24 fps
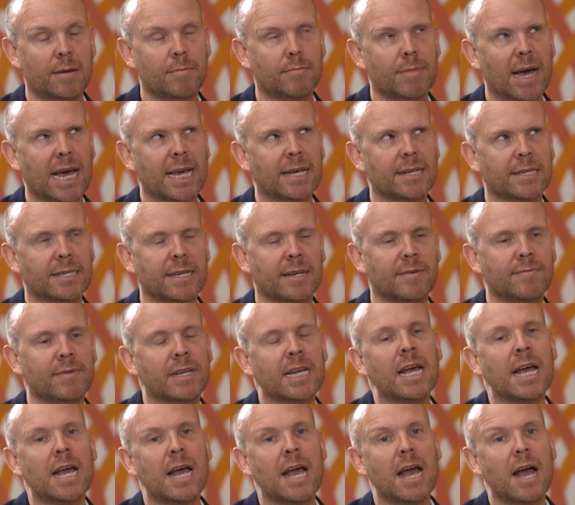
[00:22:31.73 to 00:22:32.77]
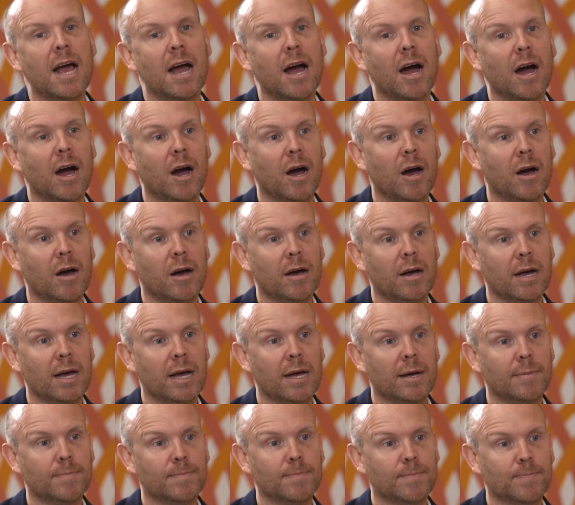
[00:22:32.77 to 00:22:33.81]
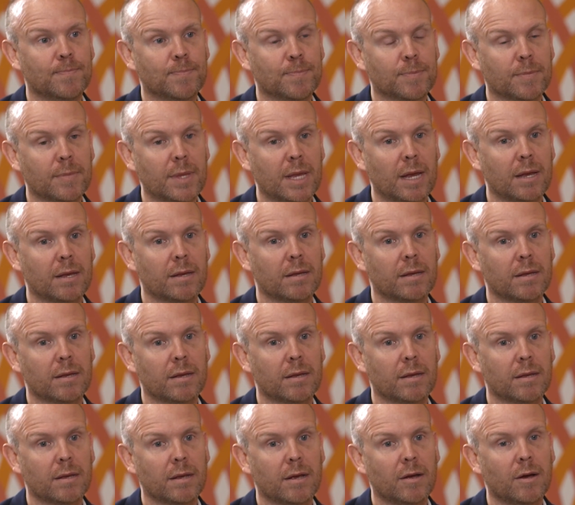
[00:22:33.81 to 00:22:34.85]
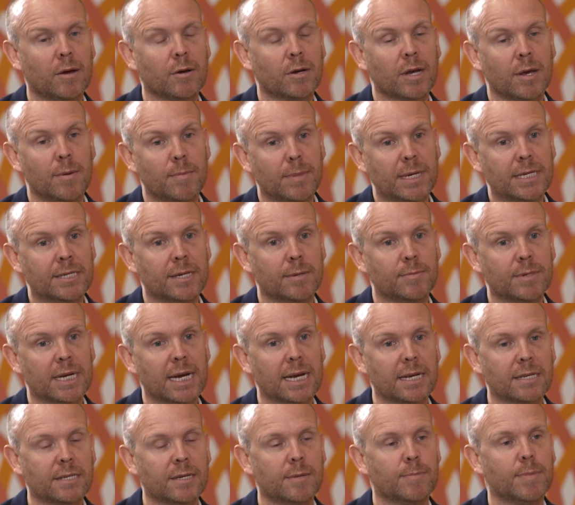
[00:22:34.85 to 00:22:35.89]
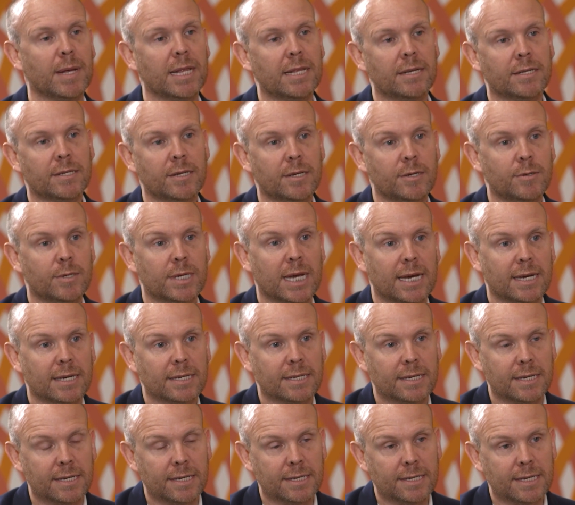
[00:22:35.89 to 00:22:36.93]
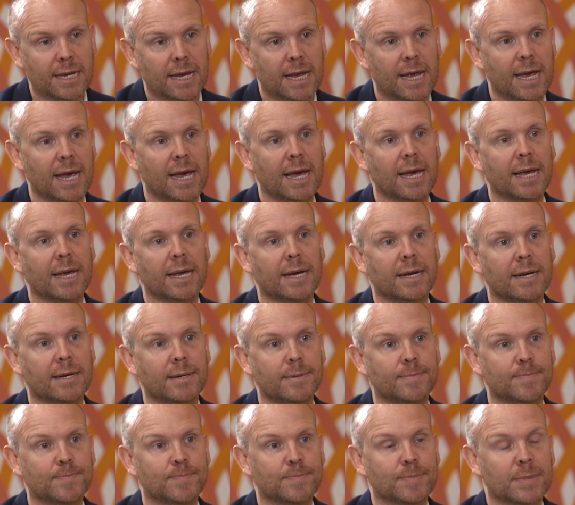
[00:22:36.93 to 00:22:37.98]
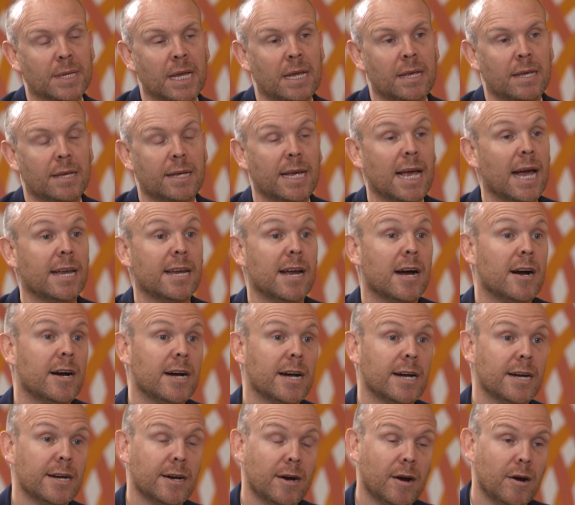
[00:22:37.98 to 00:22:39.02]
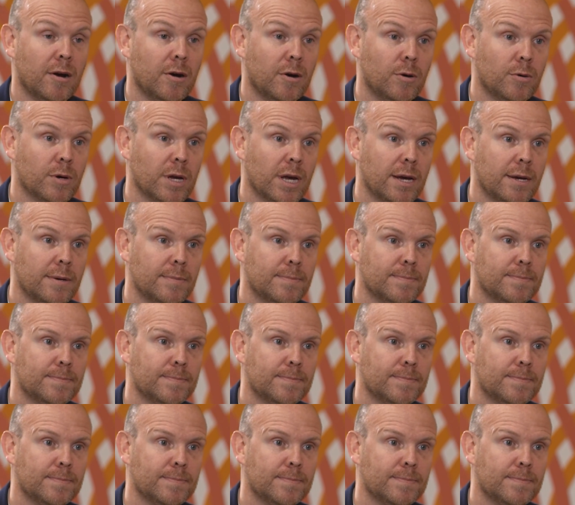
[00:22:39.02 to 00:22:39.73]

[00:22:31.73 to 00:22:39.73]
payers even, can be subject to Pillar 2 tax as an IIR holdco.